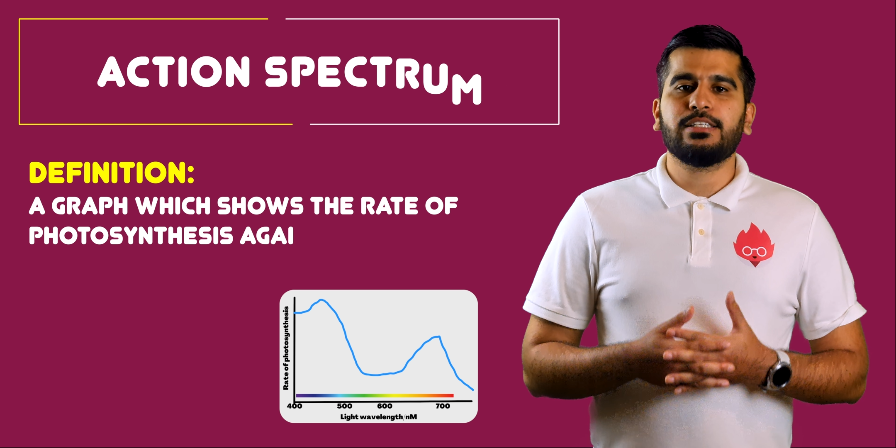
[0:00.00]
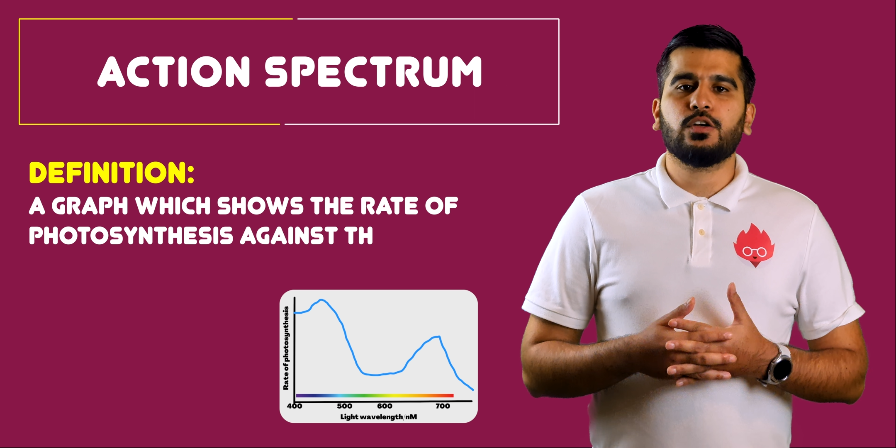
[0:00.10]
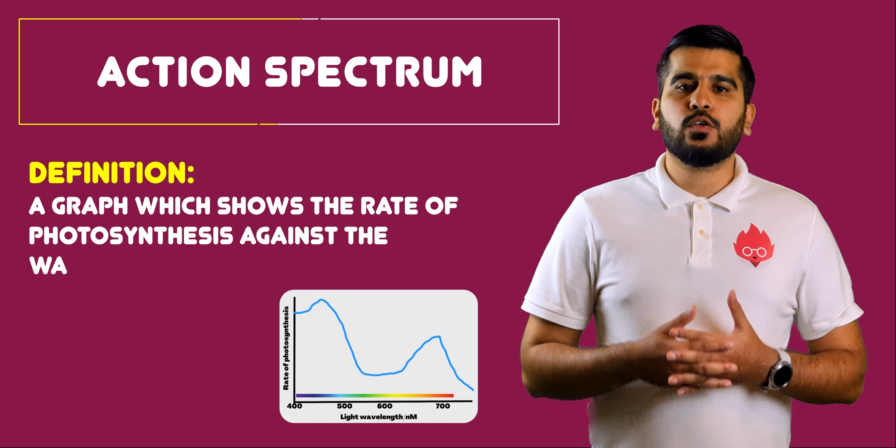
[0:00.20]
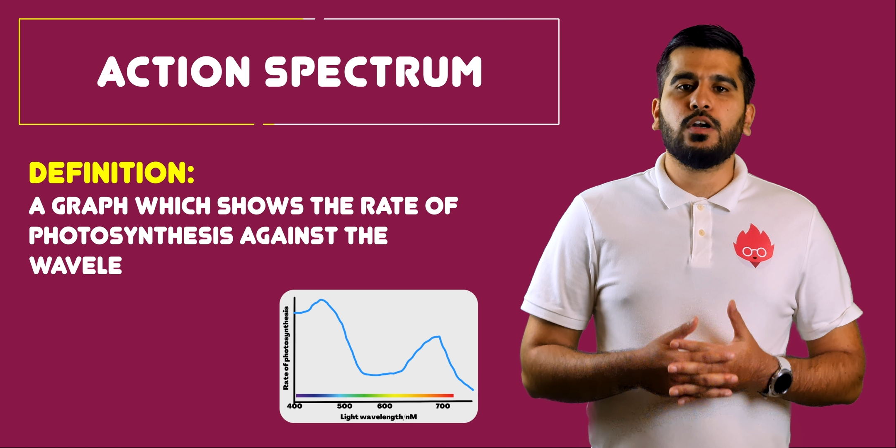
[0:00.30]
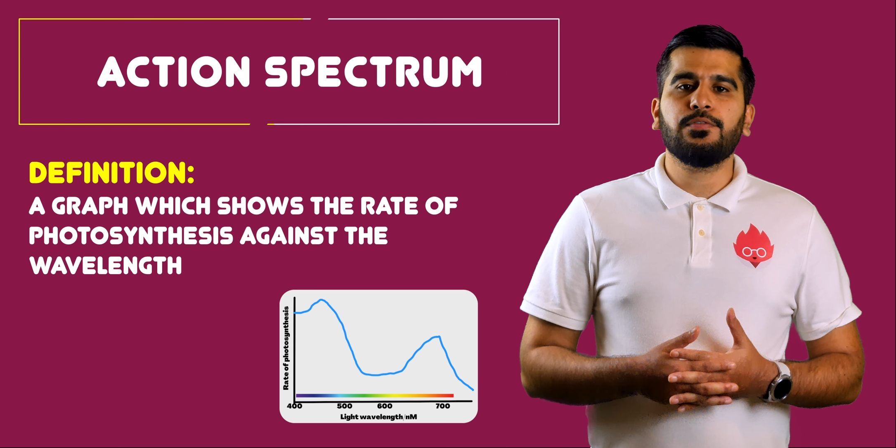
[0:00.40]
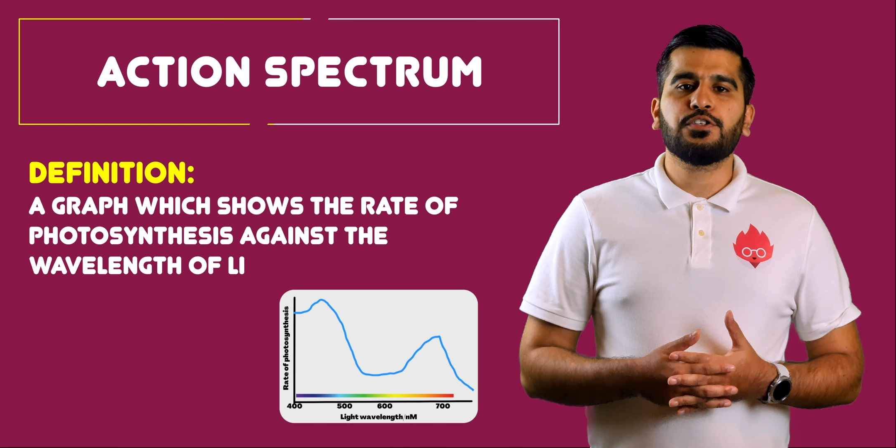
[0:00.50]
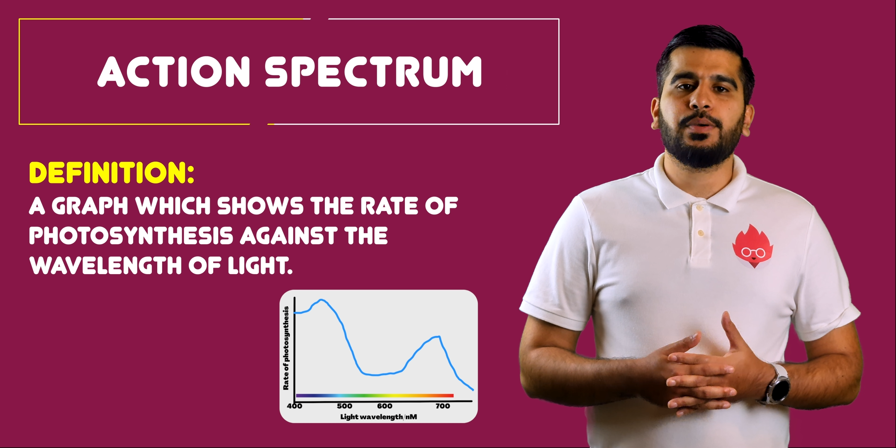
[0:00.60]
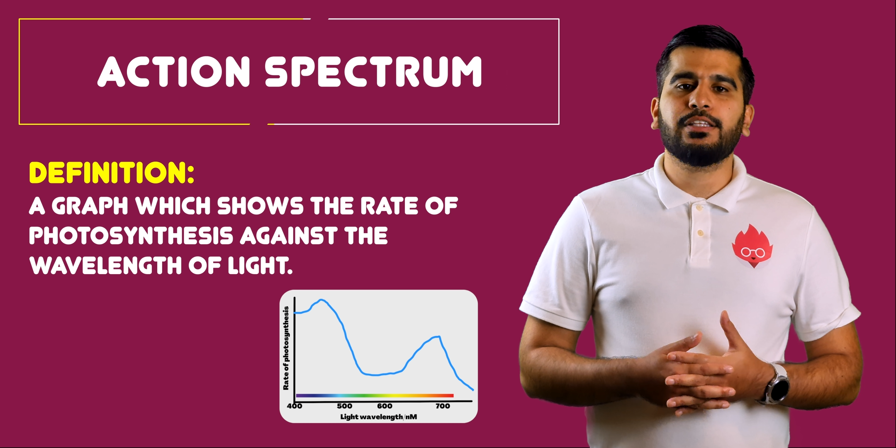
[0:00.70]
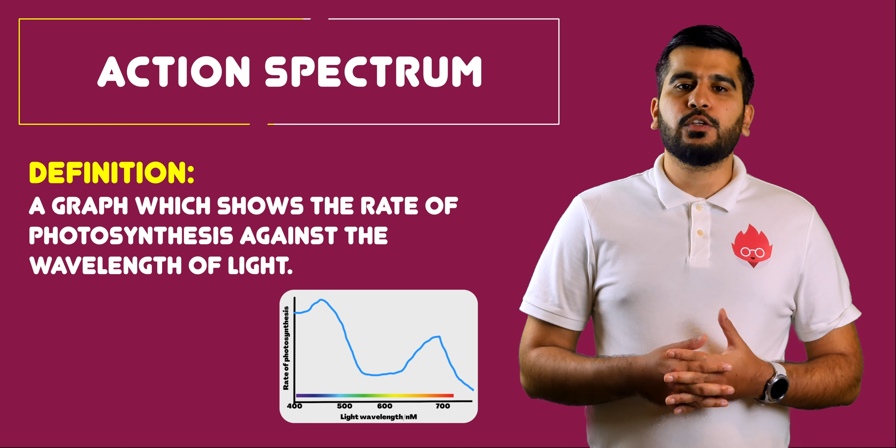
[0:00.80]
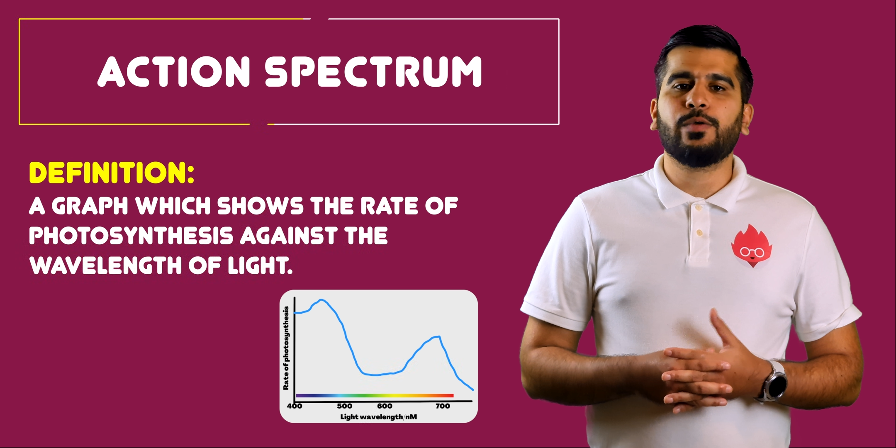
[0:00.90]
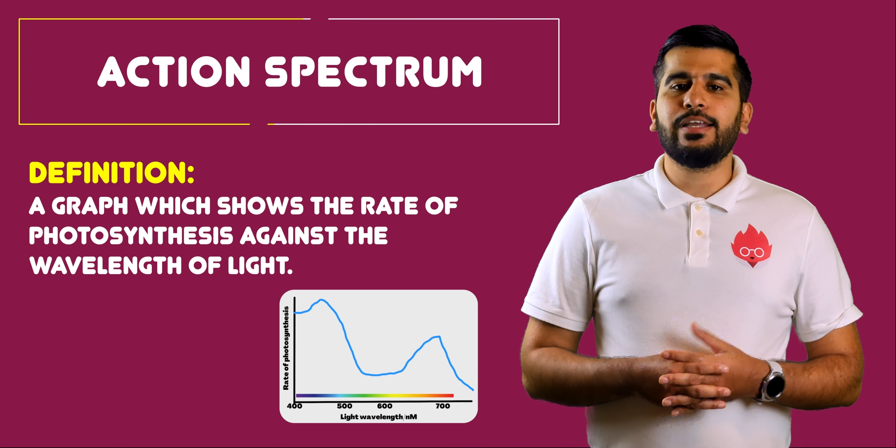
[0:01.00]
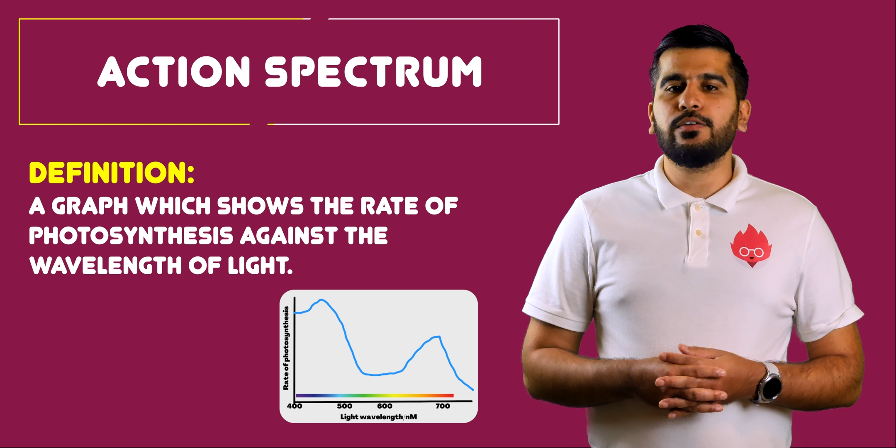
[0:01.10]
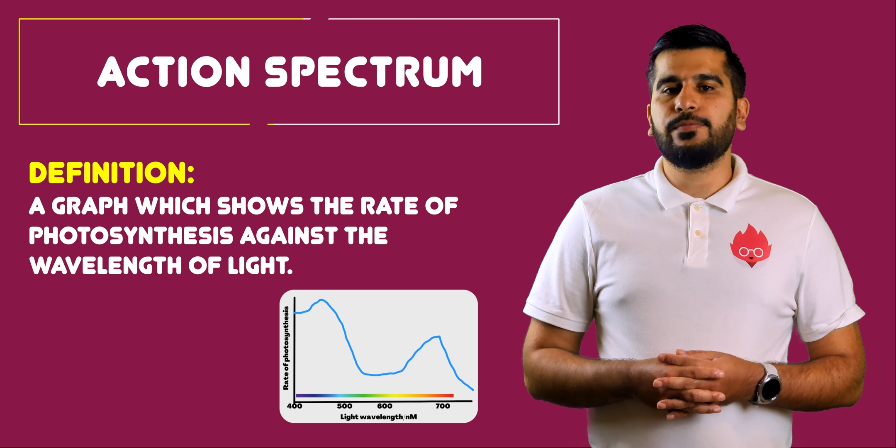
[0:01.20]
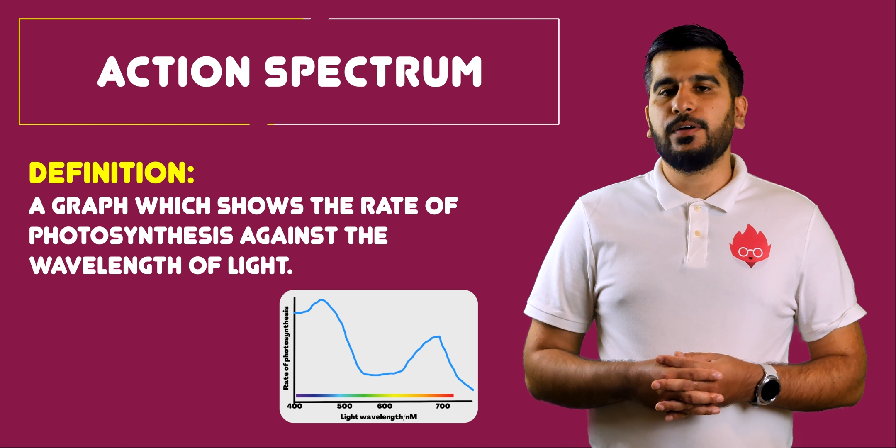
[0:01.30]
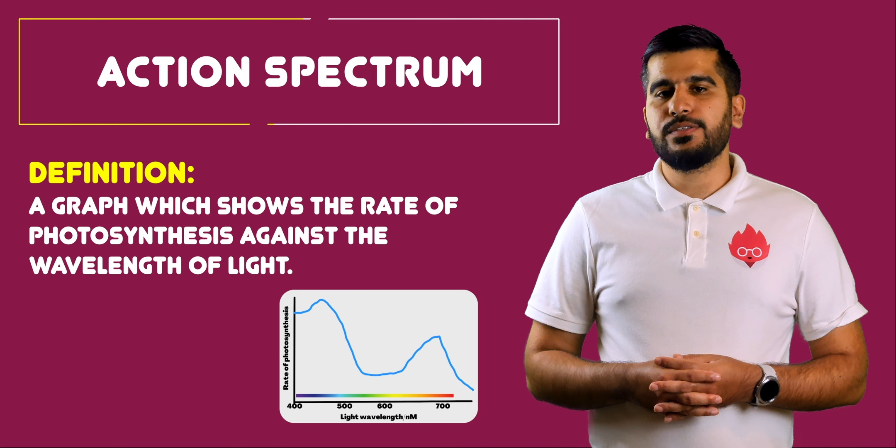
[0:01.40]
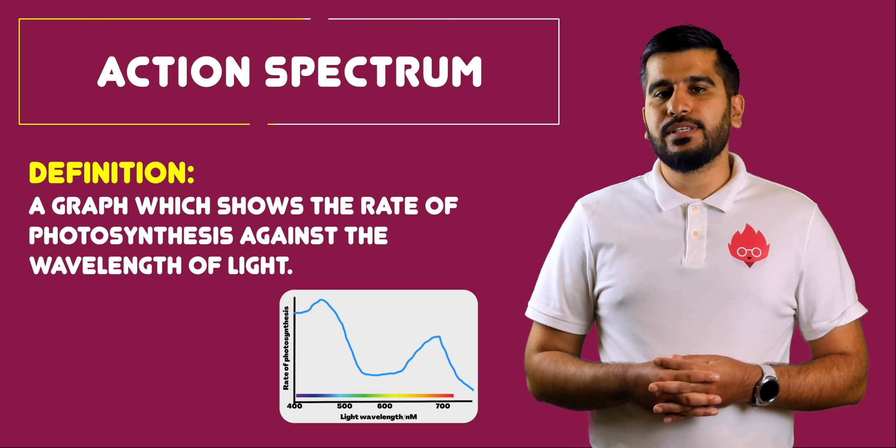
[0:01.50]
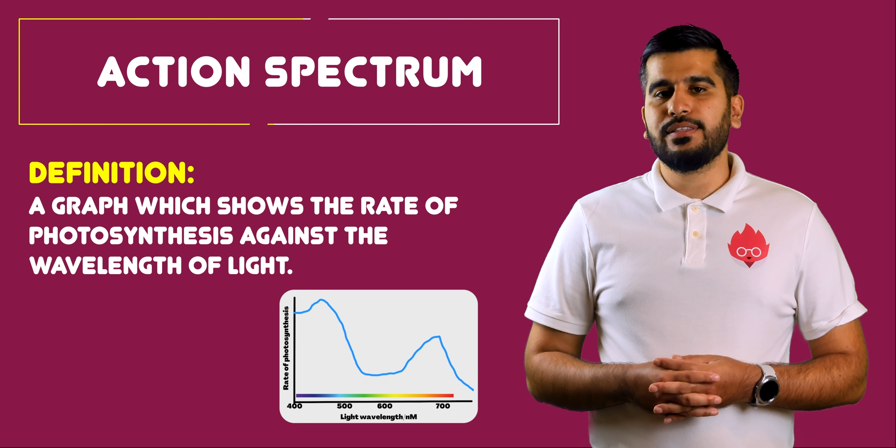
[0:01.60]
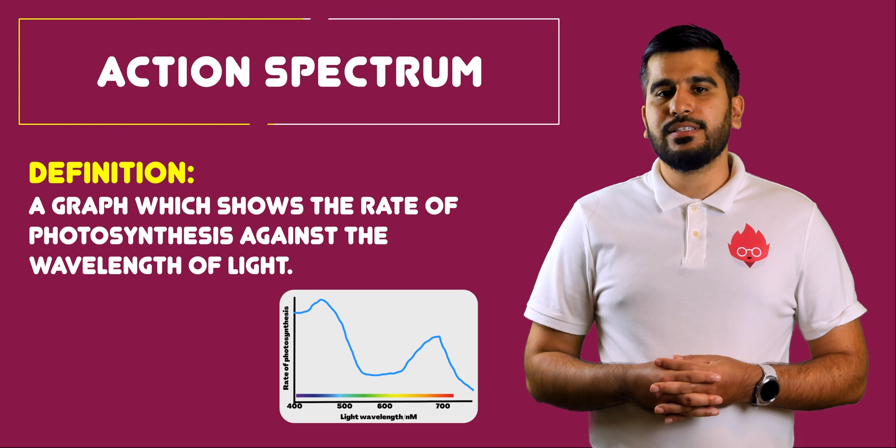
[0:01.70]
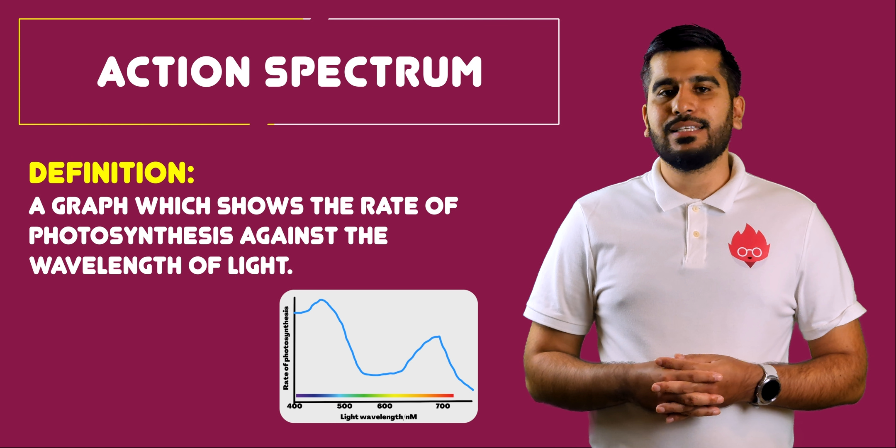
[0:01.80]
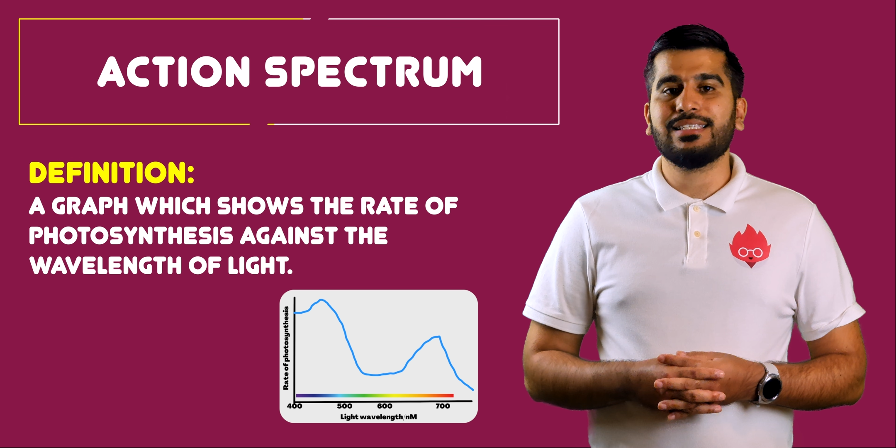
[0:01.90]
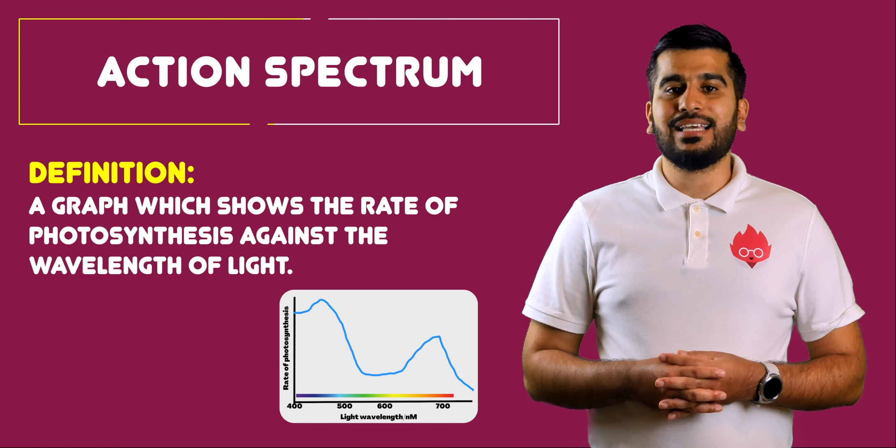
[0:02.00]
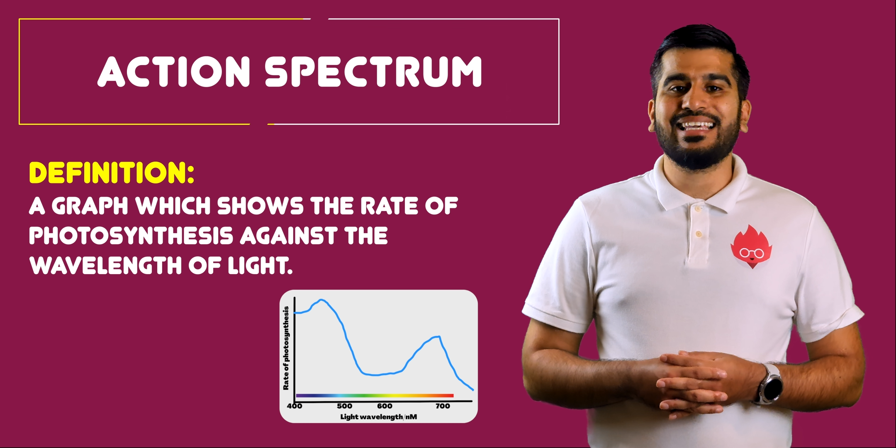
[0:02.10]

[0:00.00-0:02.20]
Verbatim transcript: is a graph showing the rate of photosynthesis